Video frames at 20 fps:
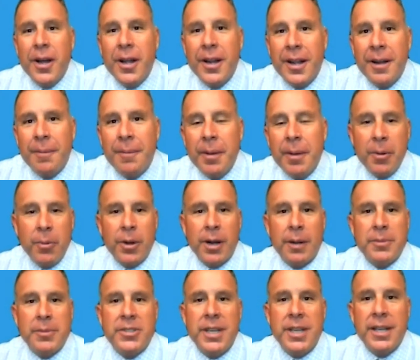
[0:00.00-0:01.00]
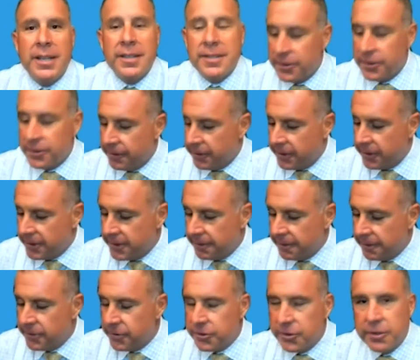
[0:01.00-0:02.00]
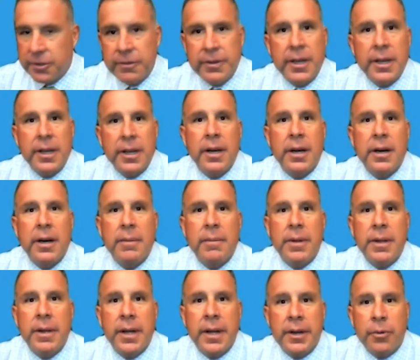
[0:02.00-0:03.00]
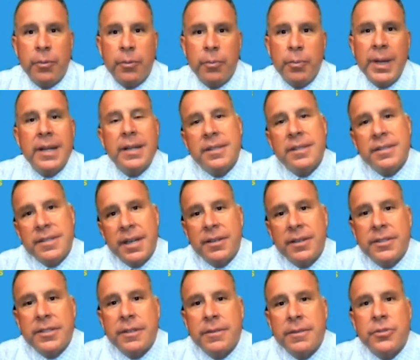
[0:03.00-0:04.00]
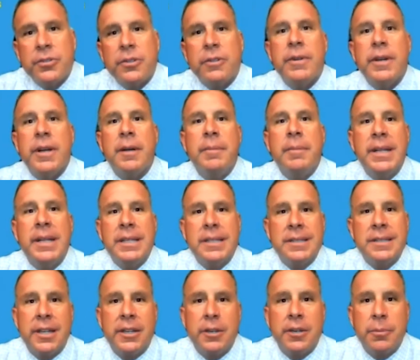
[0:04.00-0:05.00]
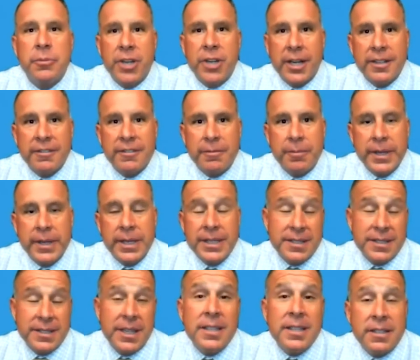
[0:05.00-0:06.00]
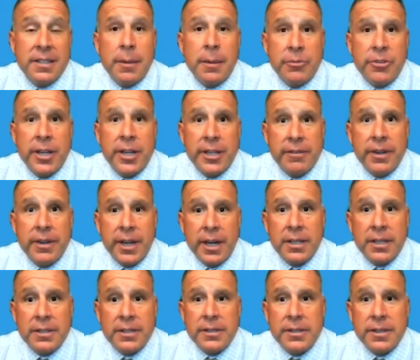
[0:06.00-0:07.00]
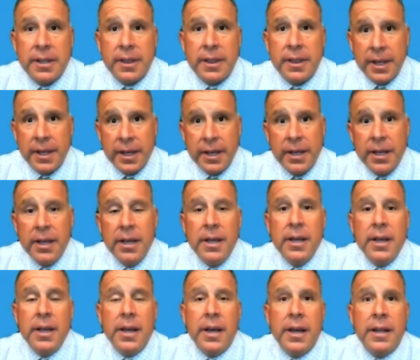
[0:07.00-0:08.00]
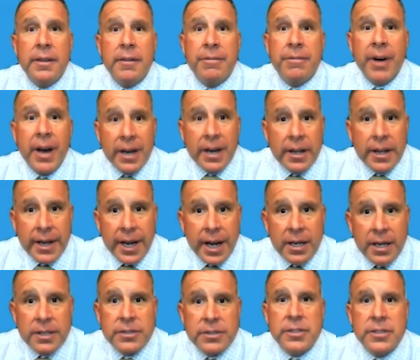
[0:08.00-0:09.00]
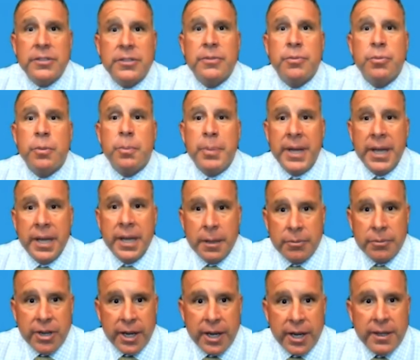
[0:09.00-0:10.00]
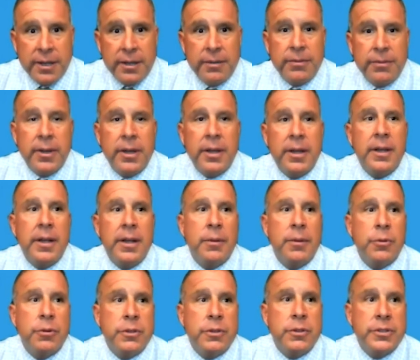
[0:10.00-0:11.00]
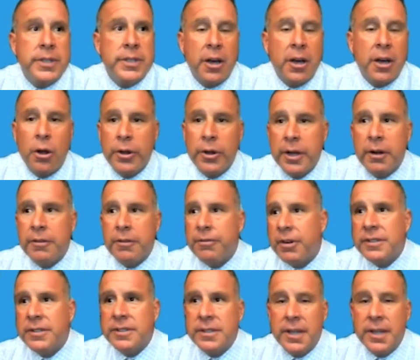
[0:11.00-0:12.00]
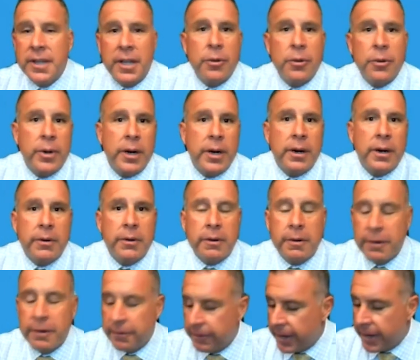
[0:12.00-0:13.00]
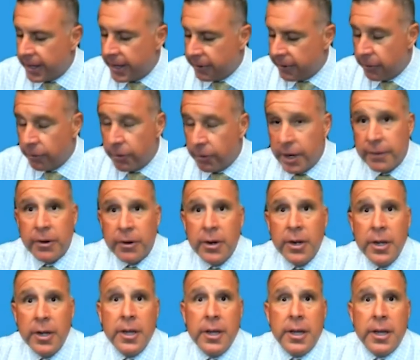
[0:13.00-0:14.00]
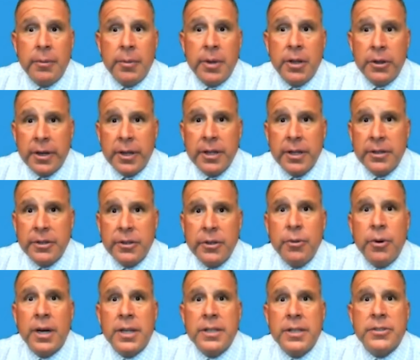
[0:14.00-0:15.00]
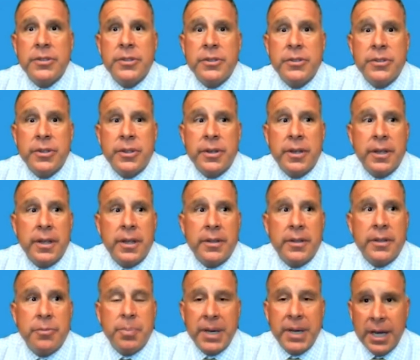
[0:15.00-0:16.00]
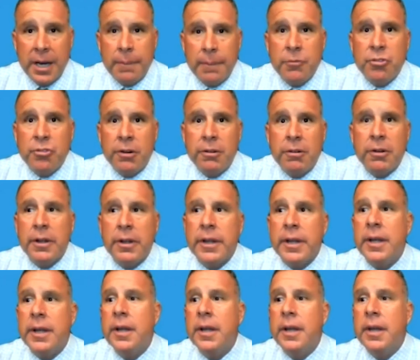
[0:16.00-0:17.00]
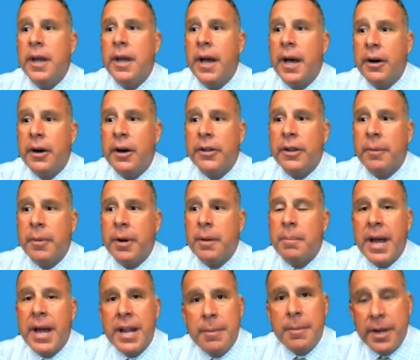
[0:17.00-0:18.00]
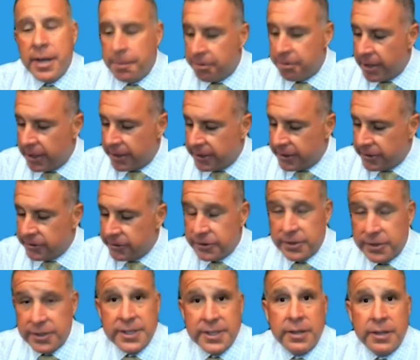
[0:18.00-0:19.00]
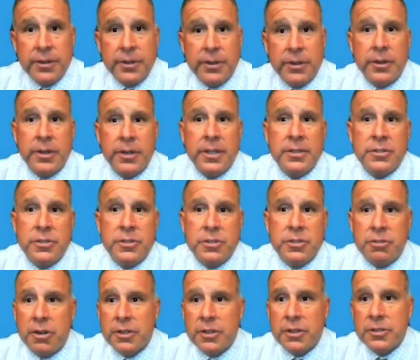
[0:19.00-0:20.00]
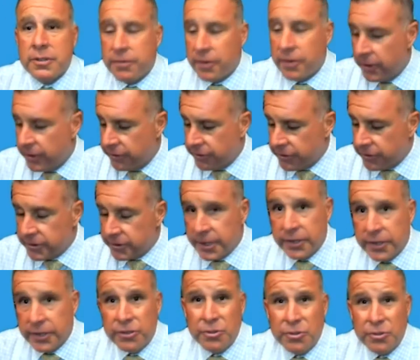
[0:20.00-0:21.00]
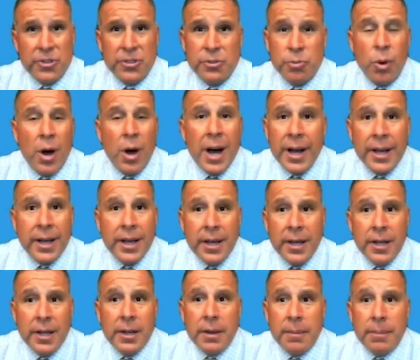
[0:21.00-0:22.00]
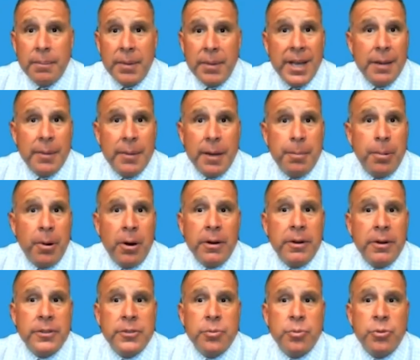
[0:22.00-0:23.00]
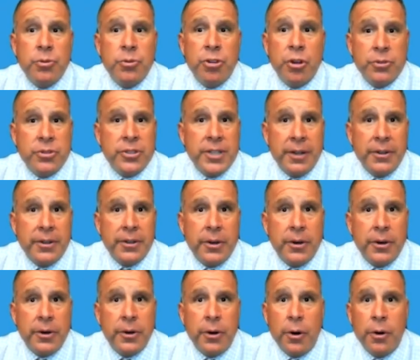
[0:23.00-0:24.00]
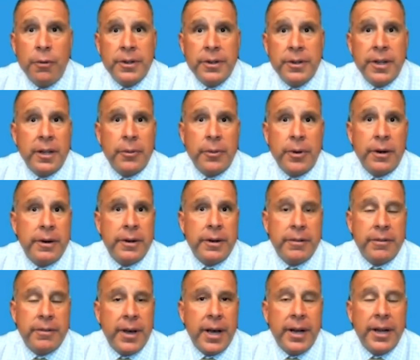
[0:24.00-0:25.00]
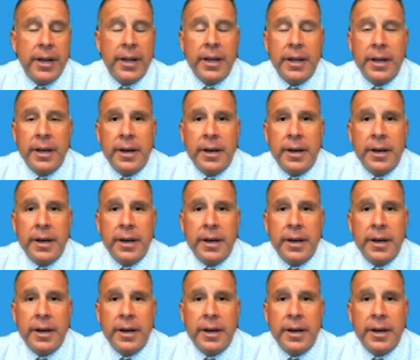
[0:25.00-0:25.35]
And maybe what I'm saying sounds very self-serving, and I don't mean it to sound self-serving. I mean it to sound objective, because it is an objective analysis. I think, and the final analysis, if we're being objective and we're just not calling our friends in Delaware or Nevada or wherever, and we look at the nuances, it's become generally held among many, many practitioners that South Dakota is the strongest of all the jurisdictions, which is why me and my partners chose South Dakota over Delaware and Nevada